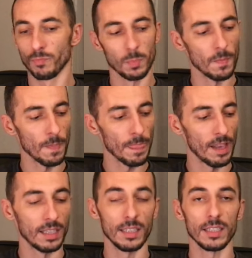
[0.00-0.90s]

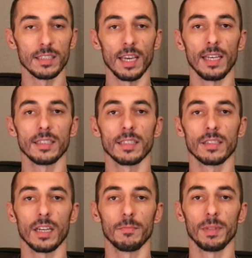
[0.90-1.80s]
in this case
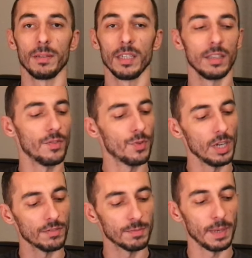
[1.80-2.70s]
it's gonna be
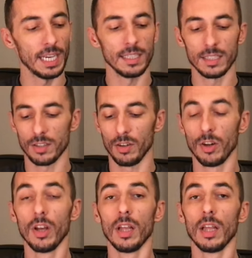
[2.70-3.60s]
three of spades, so